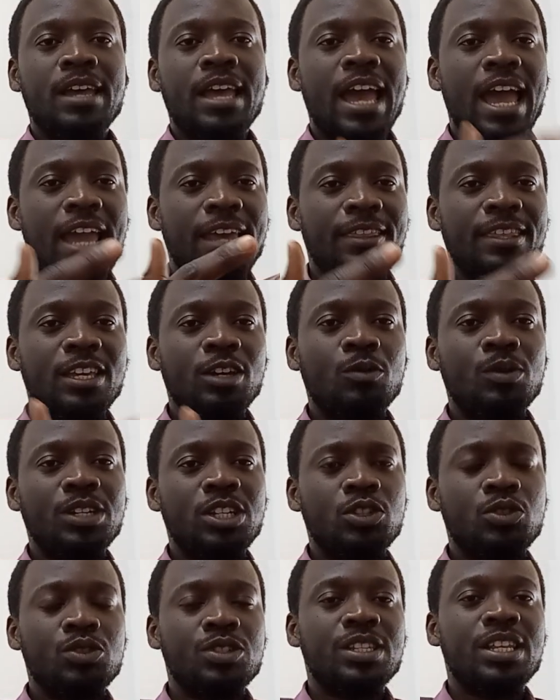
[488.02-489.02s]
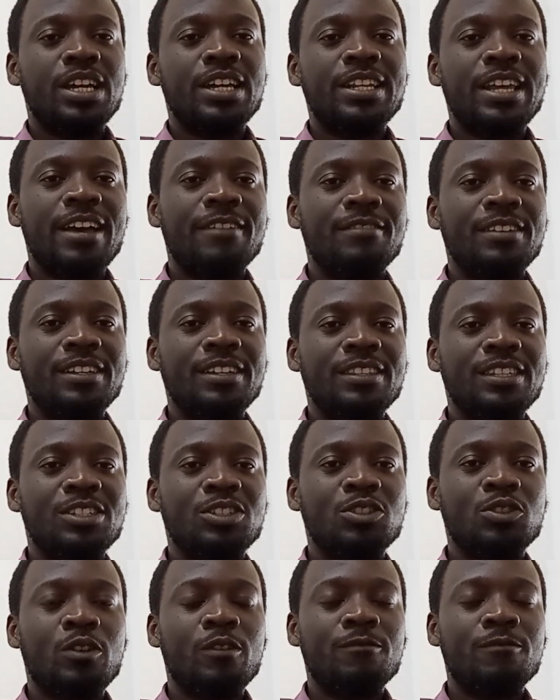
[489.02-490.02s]
I think we need to start having
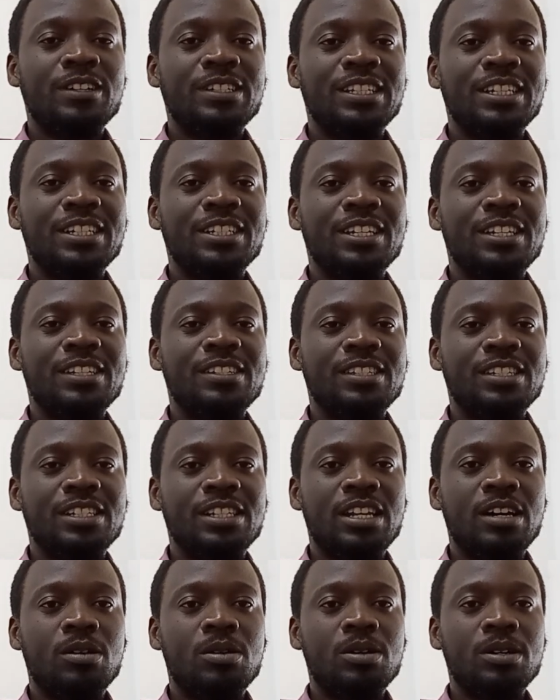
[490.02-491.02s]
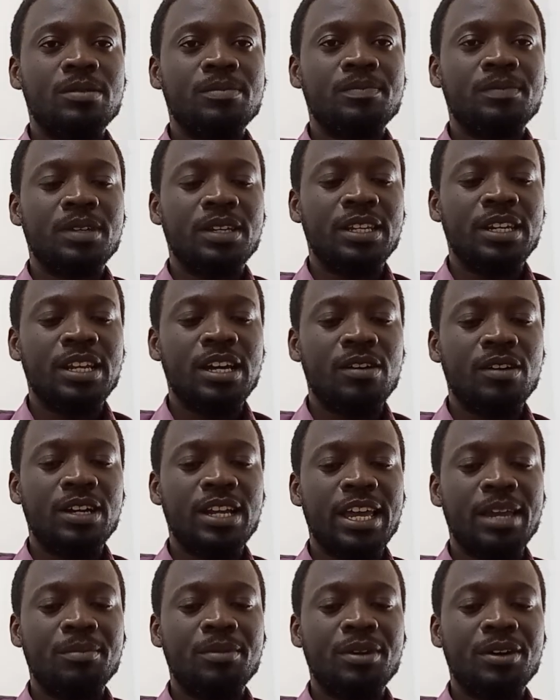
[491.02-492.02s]
these conversations in our
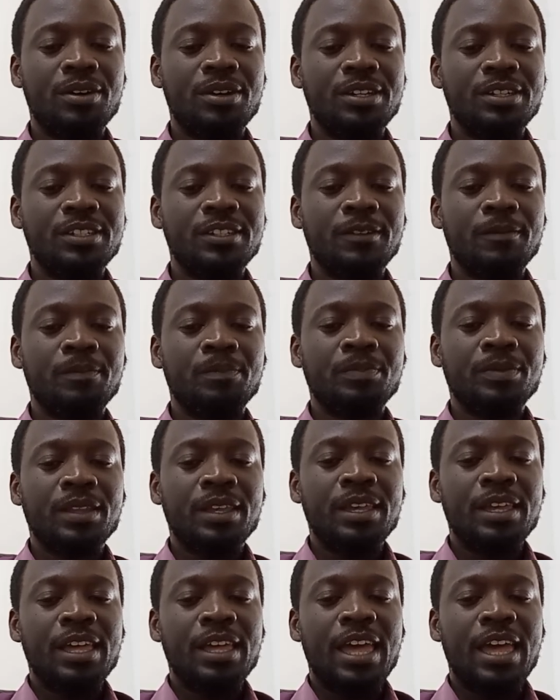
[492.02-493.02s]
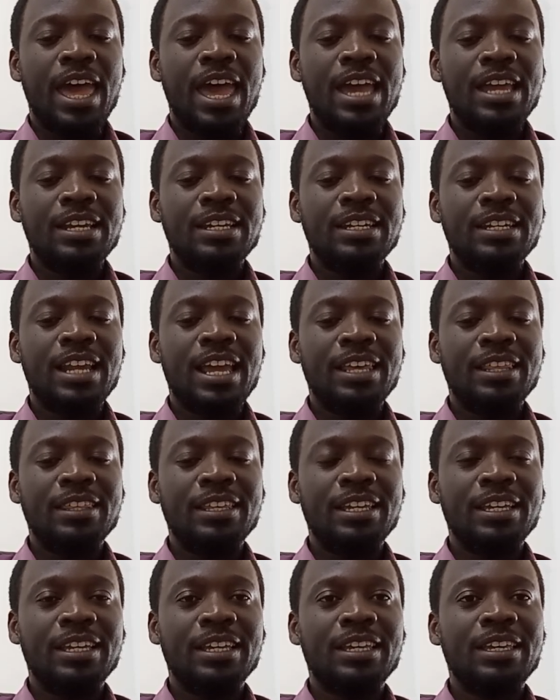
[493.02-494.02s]
libraries, and I
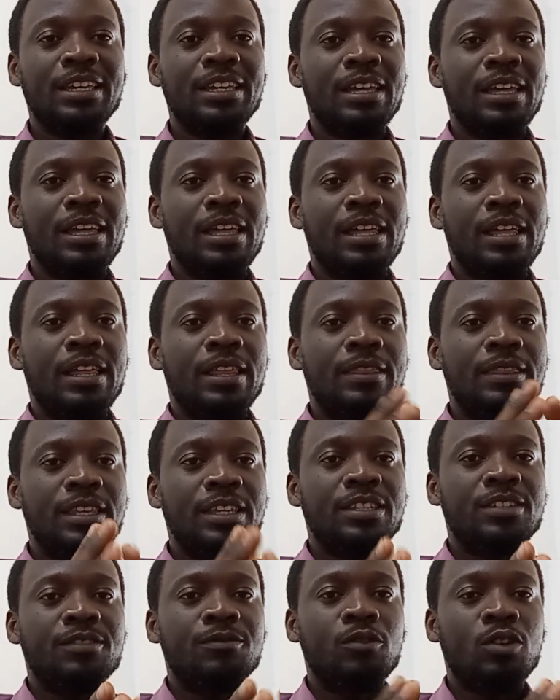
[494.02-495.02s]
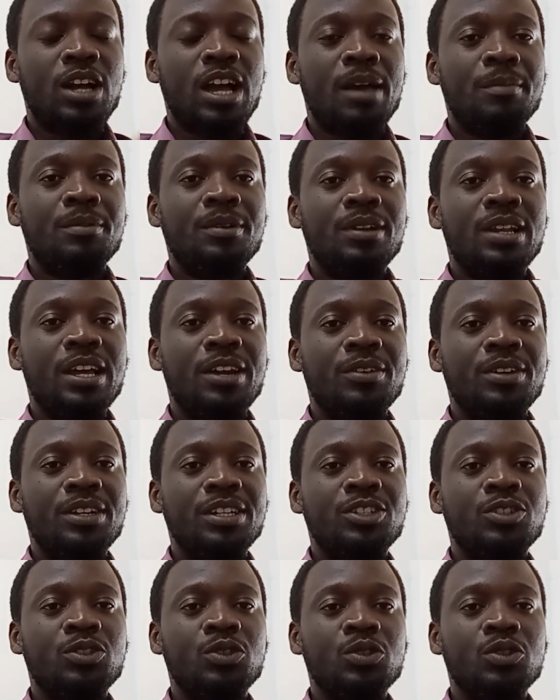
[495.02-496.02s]
think this vocabulary
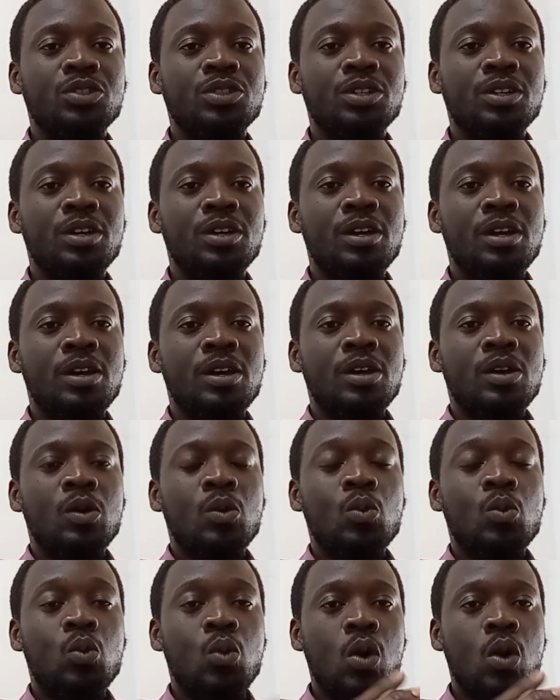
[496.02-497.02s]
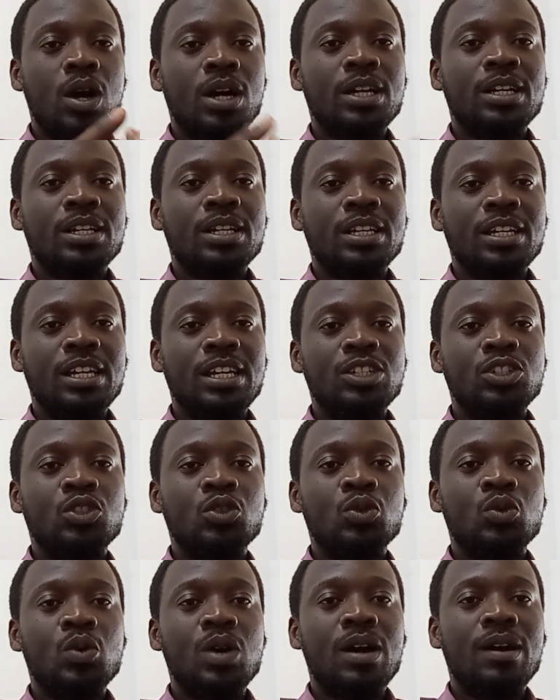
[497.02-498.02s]
should work
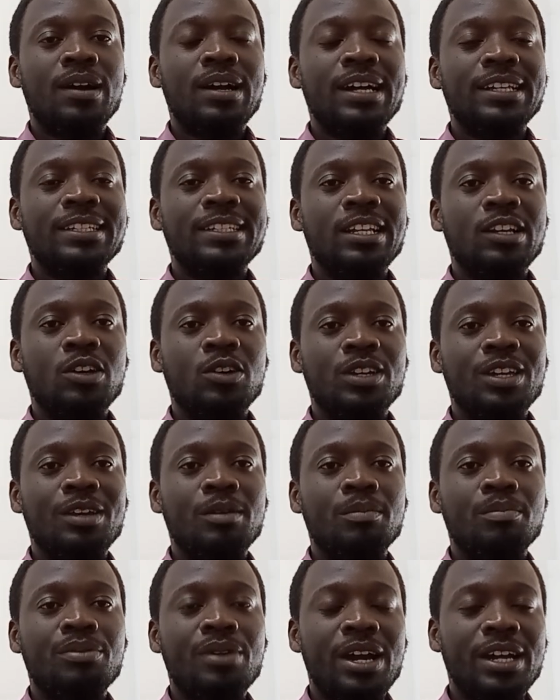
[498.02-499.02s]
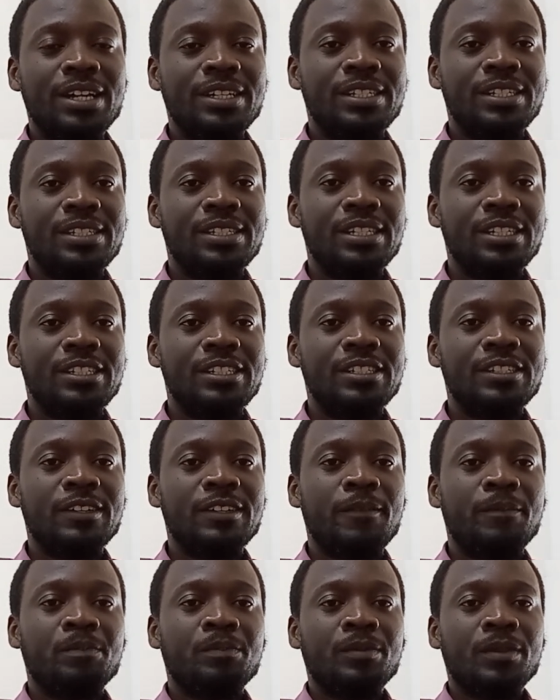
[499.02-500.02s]
into our cataloging practices
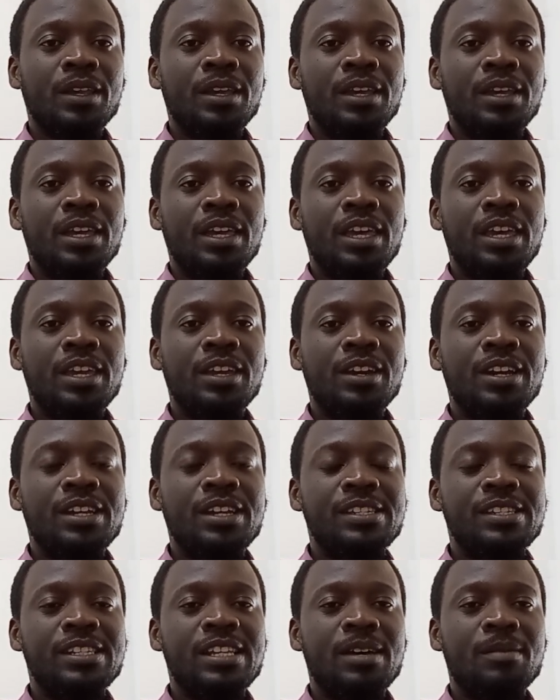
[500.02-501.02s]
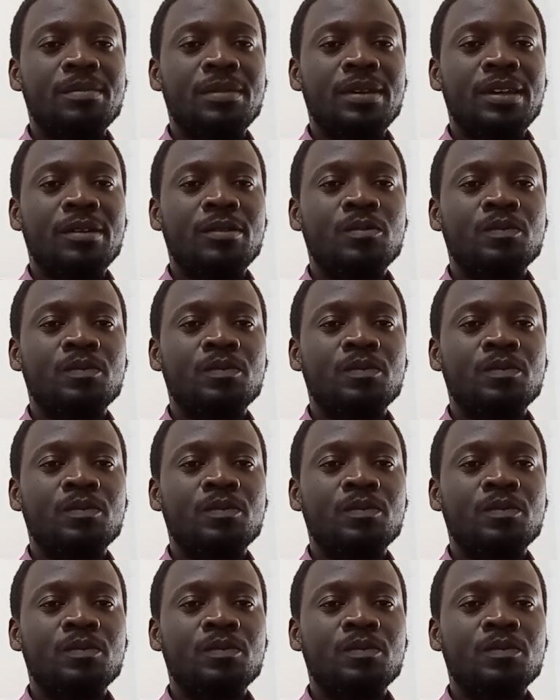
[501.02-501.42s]
here in Zambia.